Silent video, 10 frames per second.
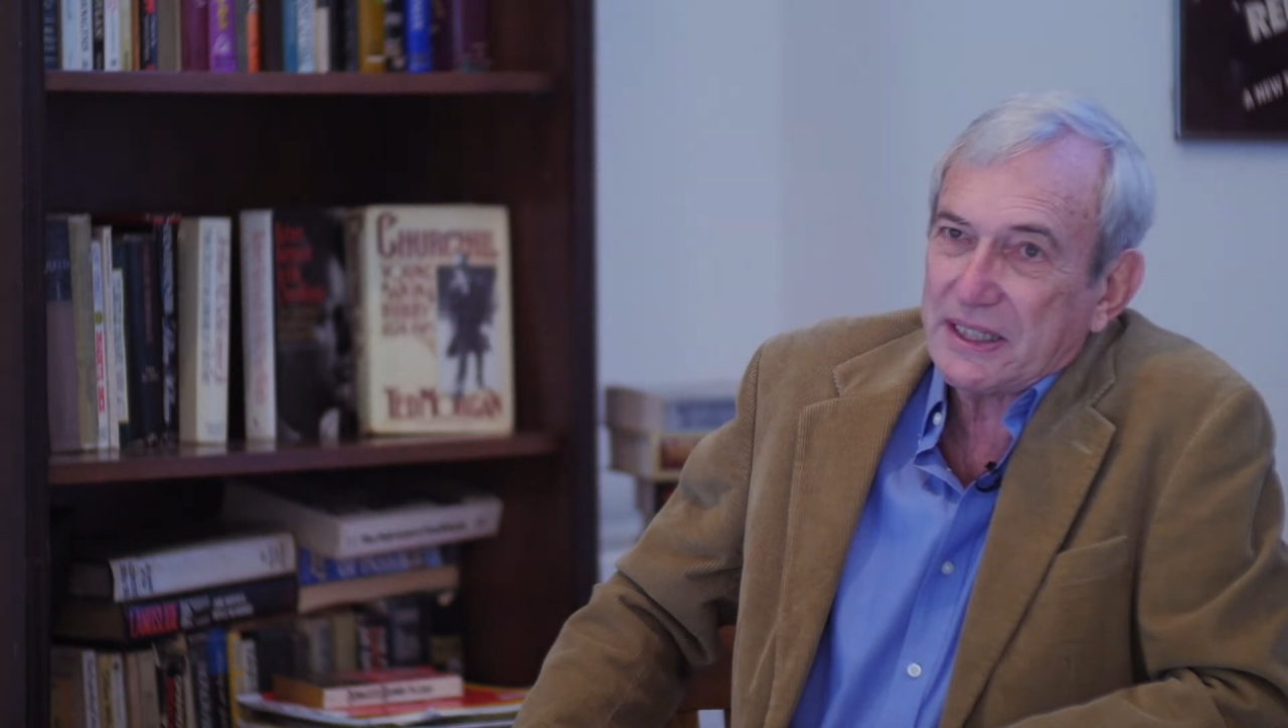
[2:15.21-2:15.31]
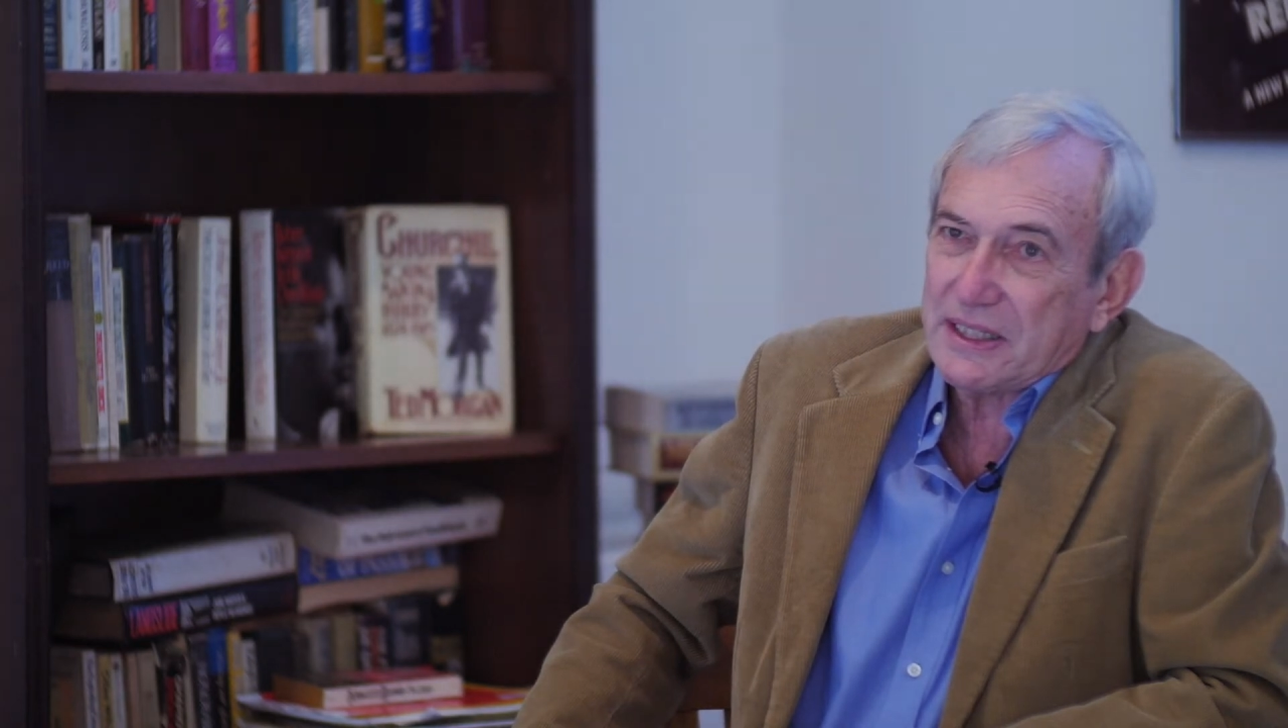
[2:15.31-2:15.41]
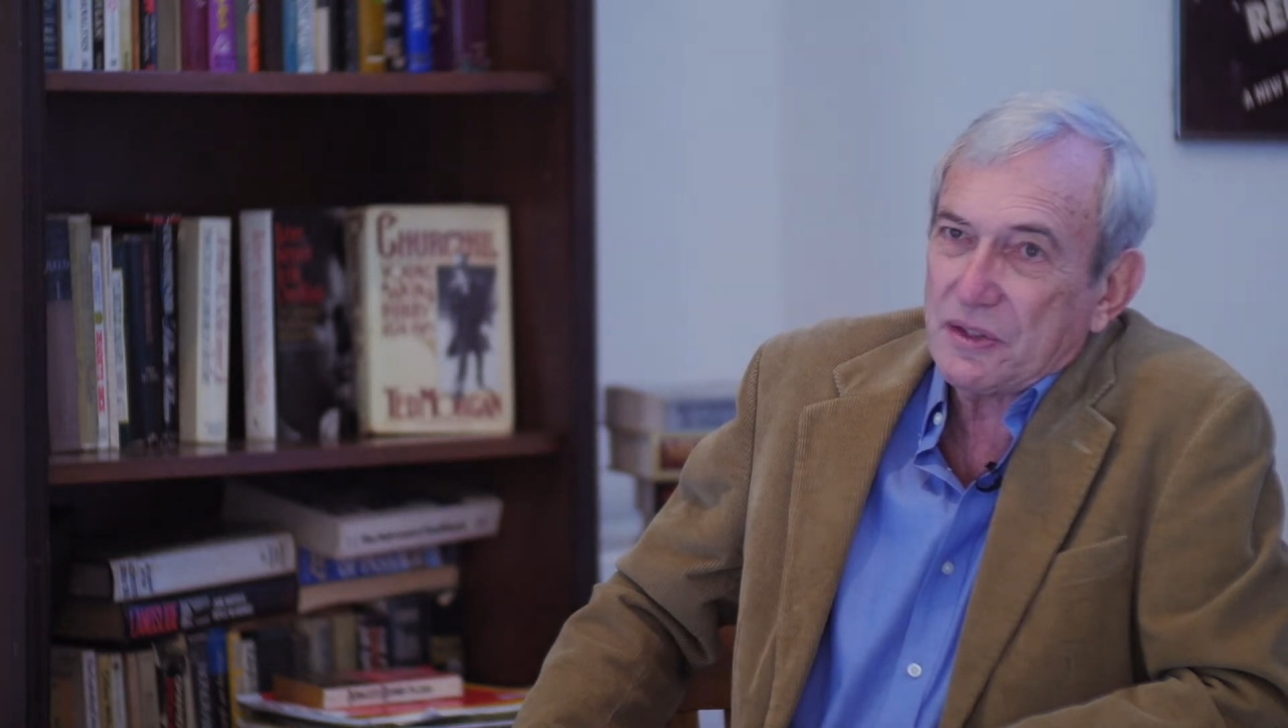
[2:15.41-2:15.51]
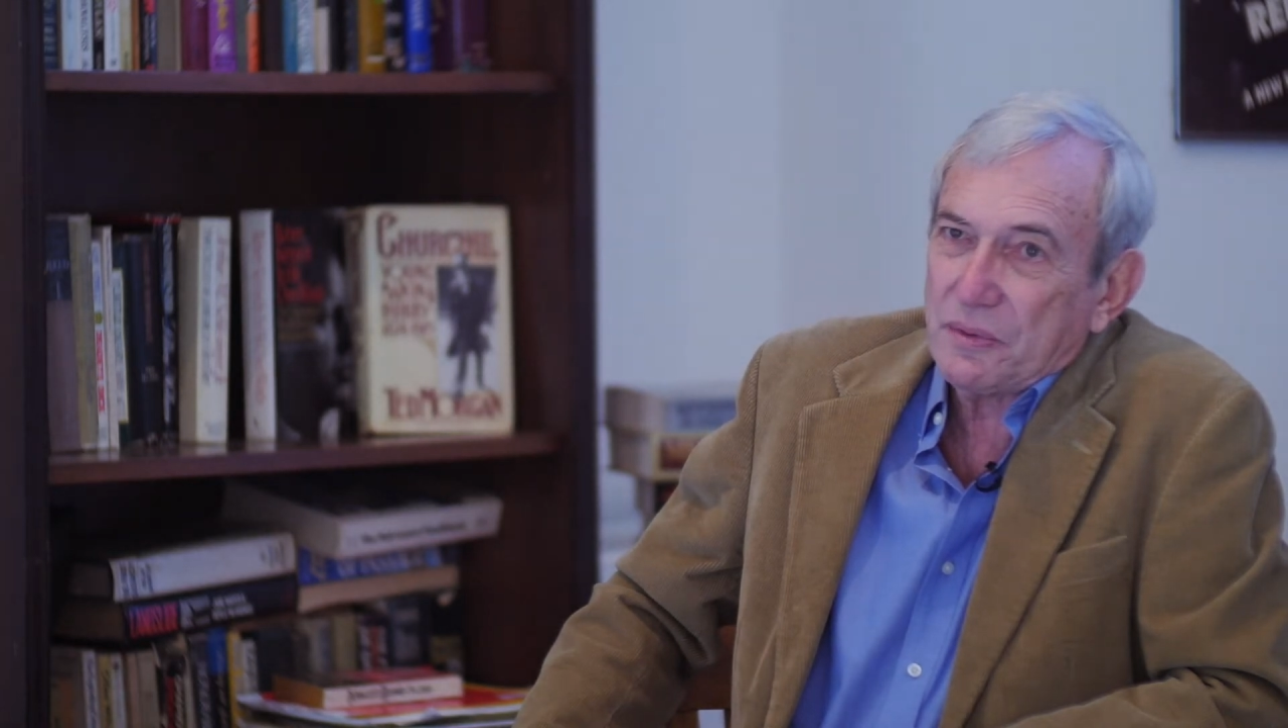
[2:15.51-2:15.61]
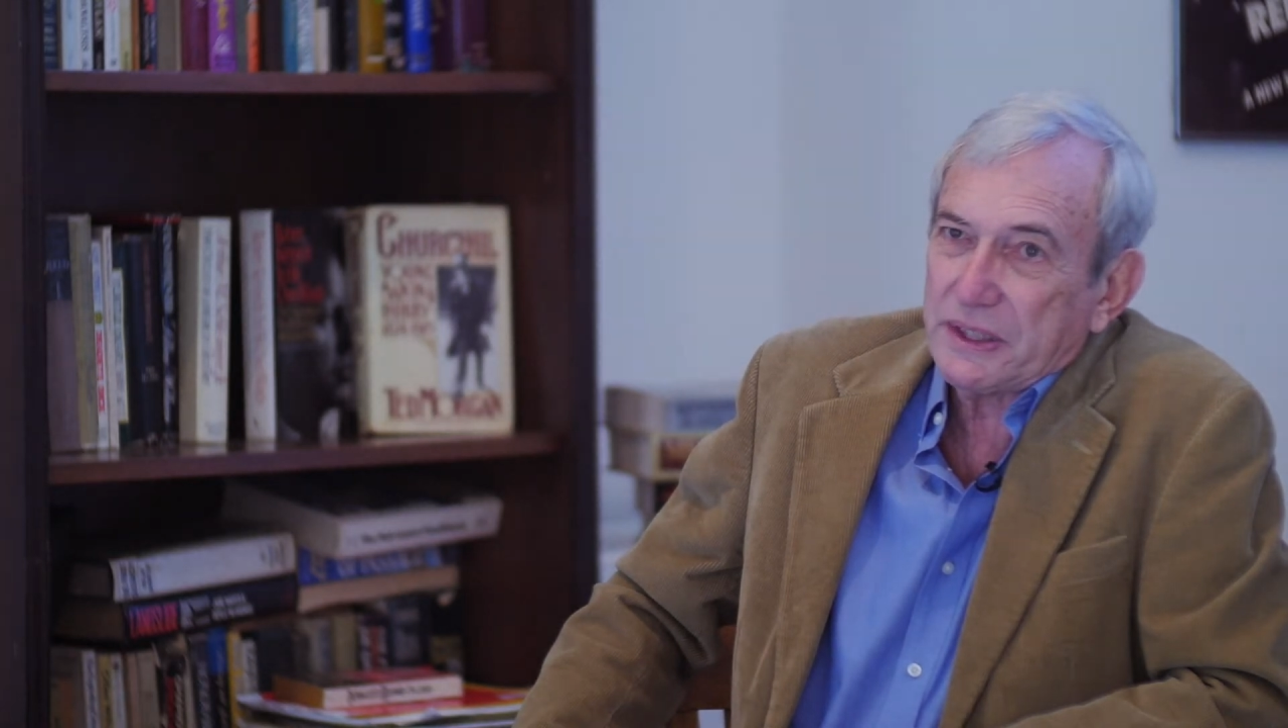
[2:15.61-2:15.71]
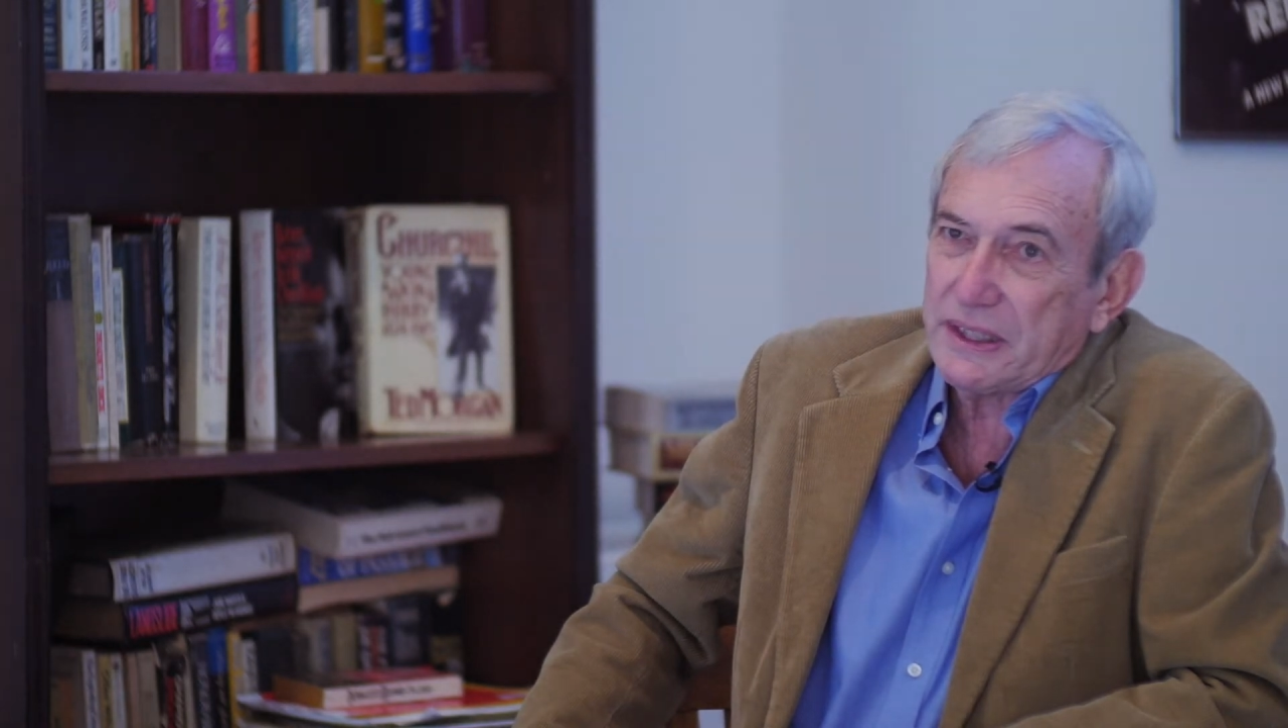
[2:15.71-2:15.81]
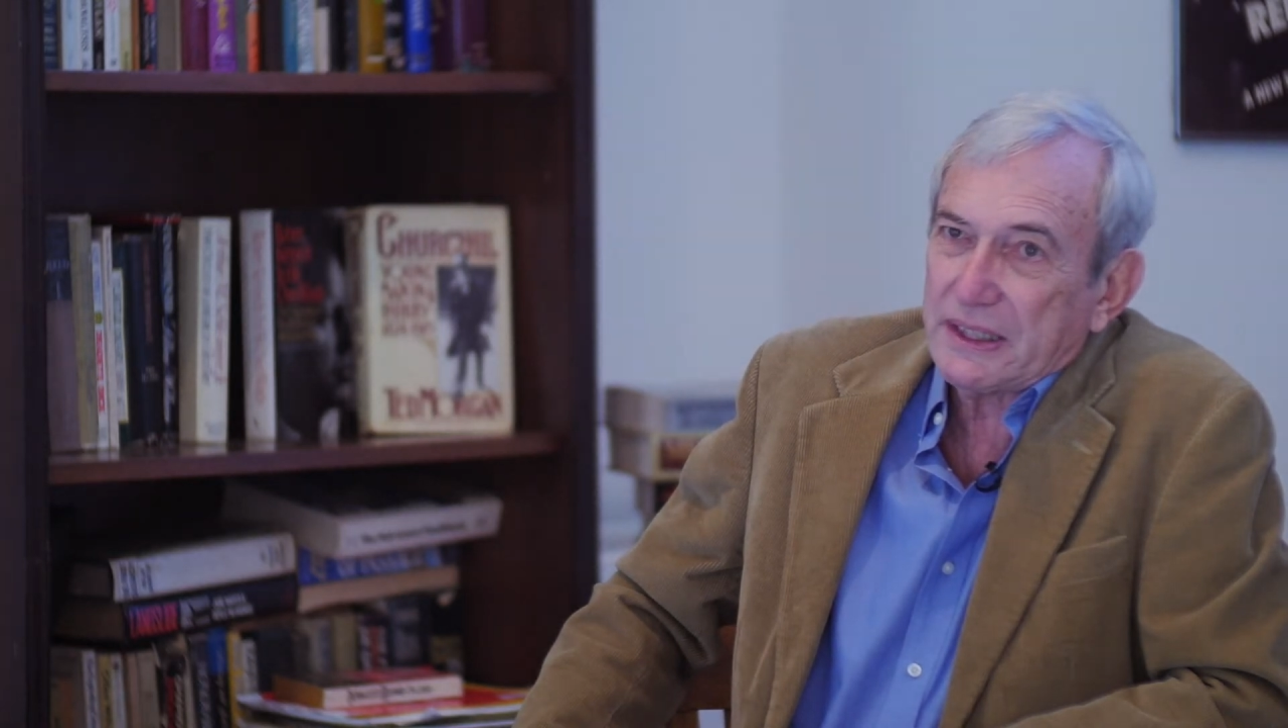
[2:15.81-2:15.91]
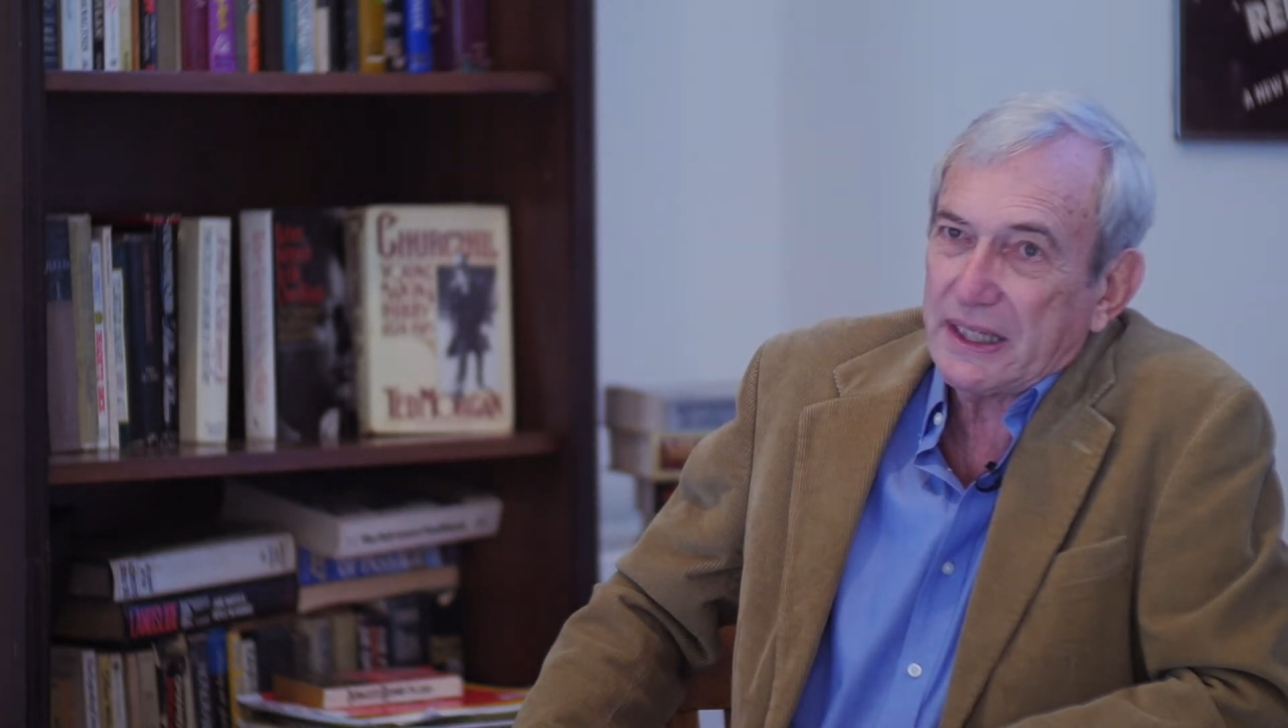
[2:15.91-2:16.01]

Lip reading: tinker with it